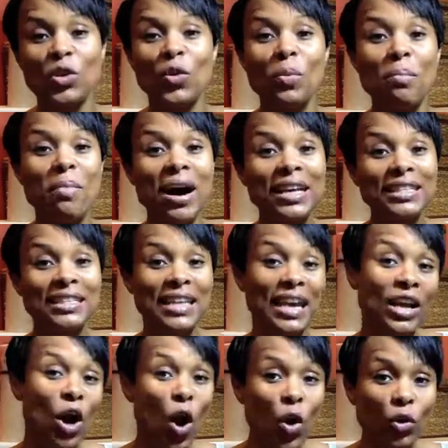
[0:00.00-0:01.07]
You must
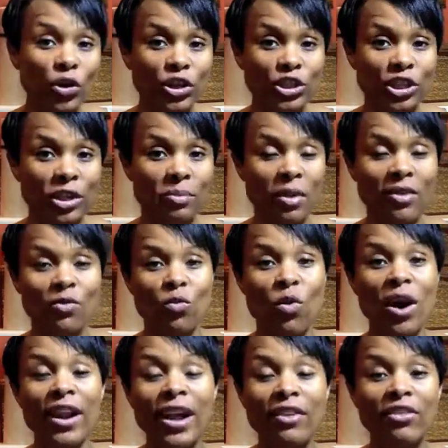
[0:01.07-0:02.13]
take ownership of
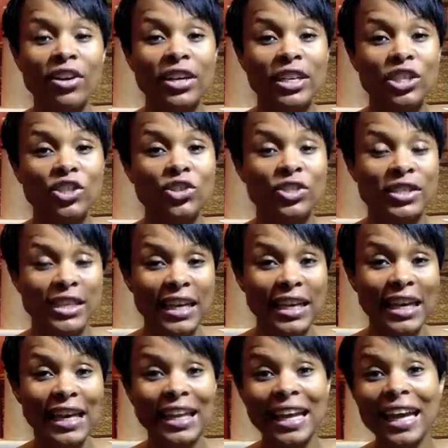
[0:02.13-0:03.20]
whatever it is you're
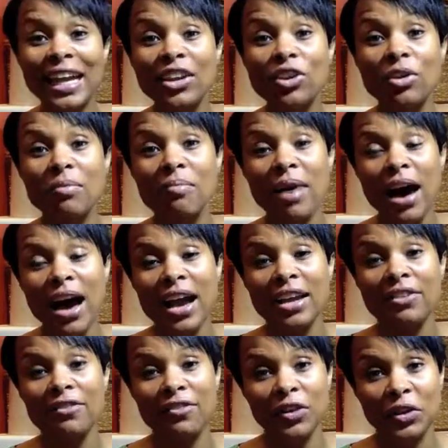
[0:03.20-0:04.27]
seeking in your
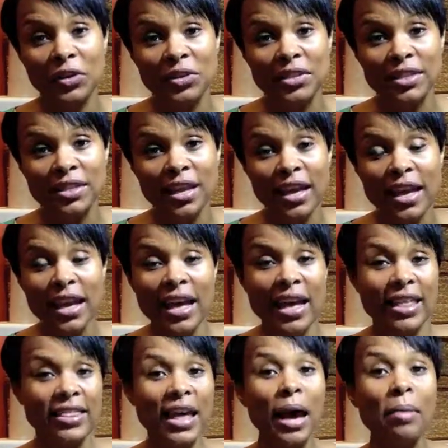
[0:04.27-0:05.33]
mind first.
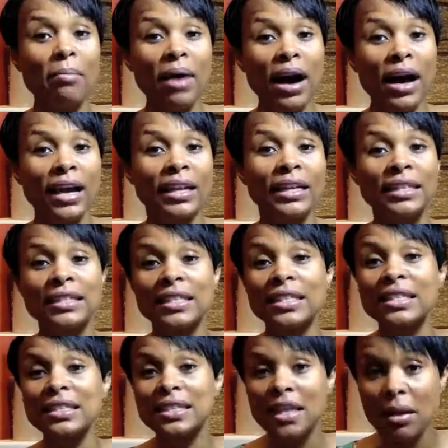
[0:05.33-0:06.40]
And that mind is
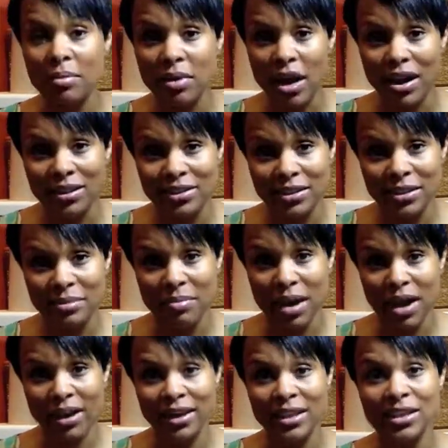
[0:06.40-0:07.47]
the subconscious
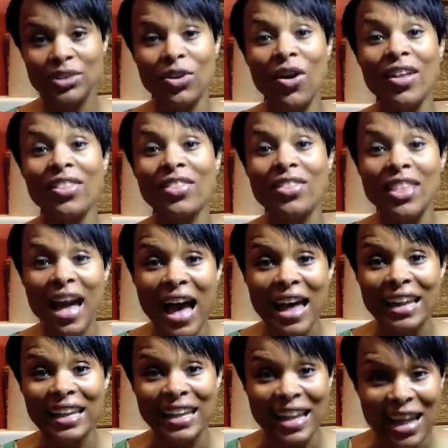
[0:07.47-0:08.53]
mind. It's on
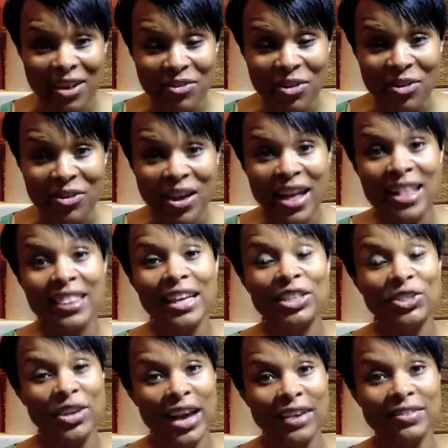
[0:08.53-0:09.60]
that level
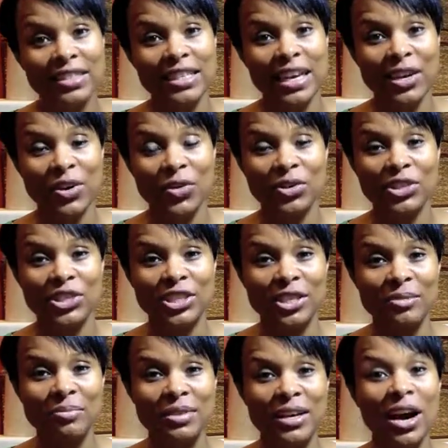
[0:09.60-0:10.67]
that you have to take ownership.